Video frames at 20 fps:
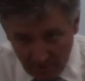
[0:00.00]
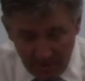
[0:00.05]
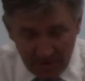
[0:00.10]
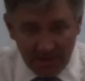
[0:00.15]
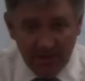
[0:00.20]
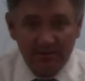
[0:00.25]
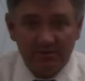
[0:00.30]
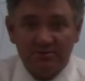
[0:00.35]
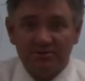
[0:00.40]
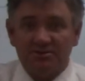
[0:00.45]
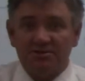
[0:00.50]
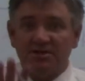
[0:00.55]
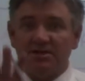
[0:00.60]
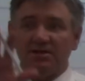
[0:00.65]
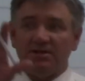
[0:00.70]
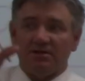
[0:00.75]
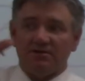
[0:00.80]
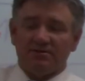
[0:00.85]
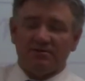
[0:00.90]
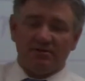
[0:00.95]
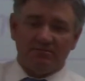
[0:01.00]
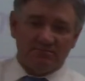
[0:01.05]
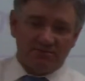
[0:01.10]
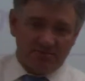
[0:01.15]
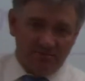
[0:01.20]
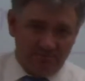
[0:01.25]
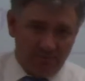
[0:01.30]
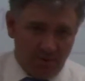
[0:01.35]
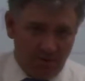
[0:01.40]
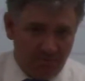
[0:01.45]
energy, in terms
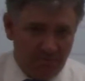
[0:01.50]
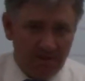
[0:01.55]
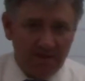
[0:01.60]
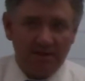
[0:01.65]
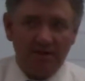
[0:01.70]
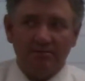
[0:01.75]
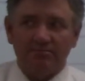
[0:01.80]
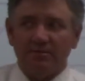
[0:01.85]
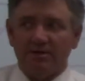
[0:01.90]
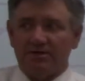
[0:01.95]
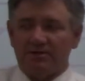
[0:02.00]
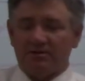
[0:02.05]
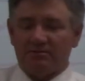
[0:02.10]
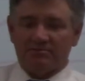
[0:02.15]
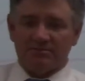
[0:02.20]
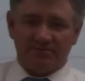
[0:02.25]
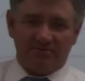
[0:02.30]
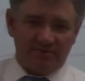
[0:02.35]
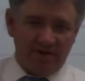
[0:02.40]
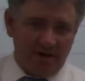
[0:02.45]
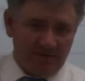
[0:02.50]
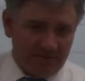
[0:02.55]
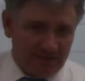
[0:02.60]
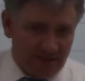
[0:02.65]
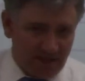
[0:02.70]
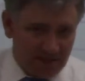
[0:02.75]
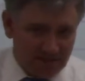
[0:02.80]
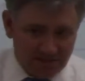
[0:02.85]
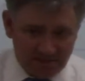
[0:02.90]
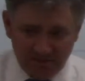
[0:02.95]
of momentum, in terms of
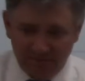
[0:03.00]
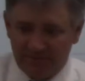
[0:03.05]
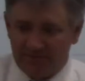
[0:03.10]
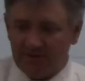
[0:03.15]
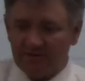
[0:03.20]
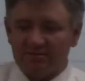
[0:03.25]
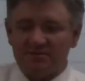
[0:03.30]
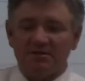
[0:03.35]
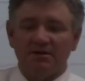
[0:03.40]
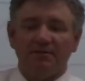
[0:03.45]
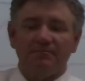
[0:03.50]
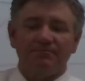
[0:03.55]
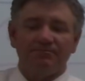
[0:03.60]
gravitational fields.